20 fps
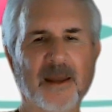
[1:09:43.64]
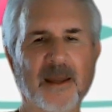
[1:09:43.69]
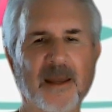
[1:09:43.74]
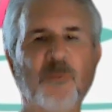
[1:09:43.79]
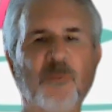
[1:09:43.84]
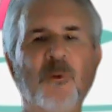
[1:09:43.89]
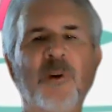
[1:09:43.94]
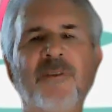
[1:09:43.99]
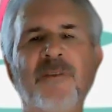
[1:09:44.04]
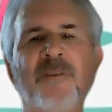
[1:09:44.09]

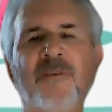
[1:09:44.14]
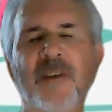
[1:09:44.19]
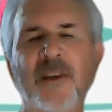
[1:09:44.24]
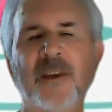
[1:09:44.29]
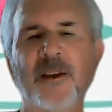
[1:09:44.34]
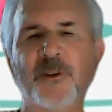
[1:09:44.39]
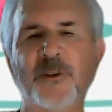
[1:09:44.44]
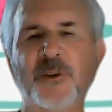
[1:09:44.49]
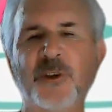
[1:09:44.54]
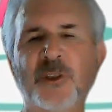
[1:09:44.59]
if we
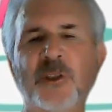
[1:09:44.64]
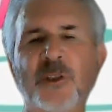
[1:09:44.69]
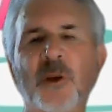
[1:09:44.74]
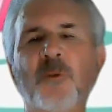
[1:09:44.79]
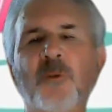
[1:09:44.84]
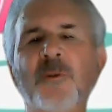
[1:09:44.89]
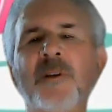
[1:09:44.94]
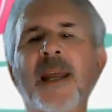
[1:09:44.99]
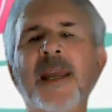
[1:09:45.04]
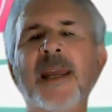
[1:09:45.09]
feel
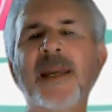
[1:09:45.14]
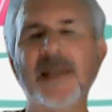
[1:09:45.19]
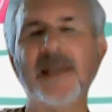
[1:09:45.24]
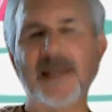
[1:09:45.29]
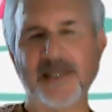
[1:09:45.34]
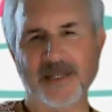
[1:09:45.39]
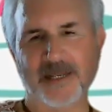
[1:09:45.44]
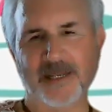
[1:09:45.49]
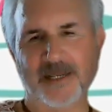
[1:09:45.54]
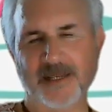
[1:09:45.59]
so
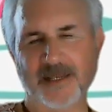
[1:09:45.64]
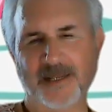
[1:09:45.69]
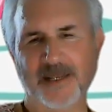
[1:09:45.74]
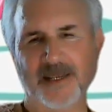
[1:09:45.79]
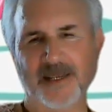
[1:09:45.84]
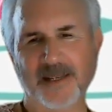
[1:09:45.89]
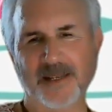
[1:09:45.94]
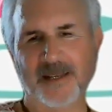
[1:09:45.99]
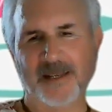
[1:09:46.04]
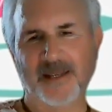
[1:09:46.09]
naked
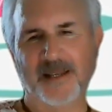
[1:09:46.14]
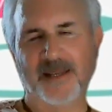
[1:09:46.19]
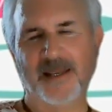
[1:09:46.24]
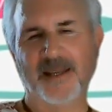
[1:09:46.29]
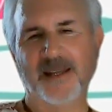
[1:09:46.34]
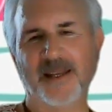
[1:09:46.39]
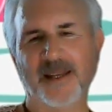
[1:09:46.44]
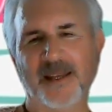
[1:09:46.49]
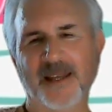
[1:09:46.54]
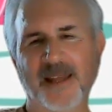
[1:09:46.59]

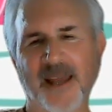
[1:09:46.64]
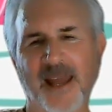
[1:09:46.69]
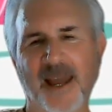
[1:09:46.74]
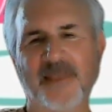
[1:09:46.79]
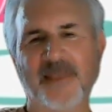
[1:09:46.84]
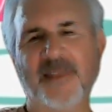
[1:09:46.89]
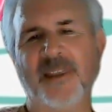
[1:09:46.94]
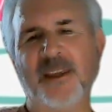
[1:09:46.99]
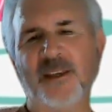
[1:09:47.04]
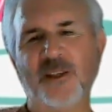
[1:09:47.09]

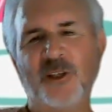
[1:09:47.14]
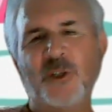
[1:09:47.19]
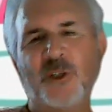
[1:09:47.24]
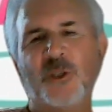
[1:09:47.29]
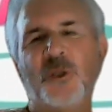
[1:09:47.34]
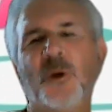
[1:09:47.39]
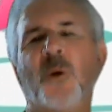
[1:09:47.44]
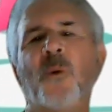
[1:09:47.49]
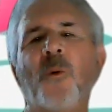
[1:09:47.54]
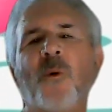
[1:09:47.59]
at the
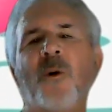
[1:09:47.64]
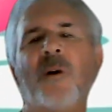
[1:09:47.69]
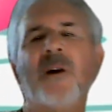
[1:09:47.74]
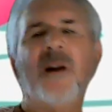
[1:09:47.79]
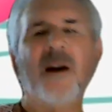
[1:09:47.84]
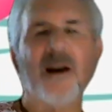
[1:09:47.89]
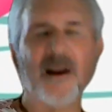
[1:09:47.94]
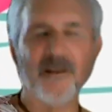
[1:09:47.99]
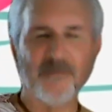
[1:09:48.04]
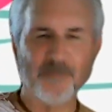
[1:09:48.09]

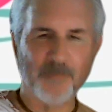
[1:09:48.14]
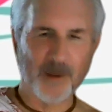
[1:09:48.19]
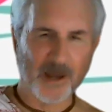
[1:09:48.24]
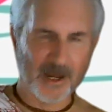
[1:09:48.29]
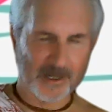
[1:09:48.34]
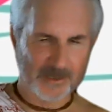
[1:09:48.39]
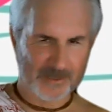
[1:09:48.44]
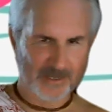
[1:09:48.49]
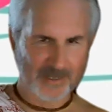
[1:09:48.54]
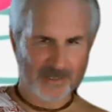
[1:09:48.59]
shore of
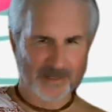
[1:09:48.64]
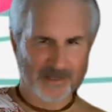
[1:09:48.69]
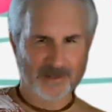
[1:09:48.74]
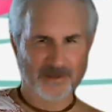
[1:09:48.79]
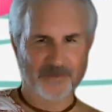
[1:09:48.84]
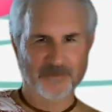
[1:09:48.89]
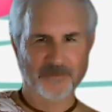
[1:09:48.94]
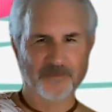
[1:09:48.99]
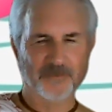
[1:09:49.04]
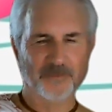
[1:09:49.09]
bhakti
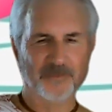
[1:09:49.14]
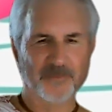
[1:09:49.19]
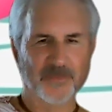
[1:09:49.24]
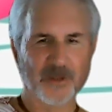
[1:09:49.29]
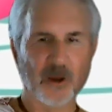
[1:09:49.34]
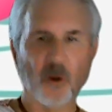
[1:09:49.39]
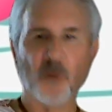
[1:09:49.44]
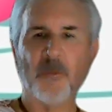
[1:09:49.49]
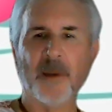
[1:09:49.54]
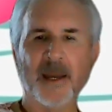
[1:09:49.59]

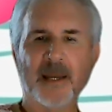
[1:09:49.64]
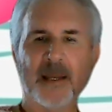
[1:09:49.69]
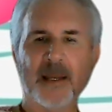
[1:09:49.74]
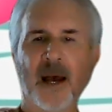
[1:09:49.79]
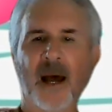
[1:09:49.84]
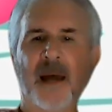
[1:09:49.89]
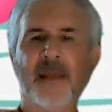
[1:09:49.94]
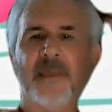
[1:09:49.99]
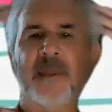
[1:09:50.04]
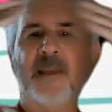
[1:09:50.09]
Oh my
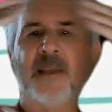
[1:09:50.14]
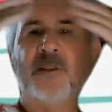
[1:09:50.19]
God,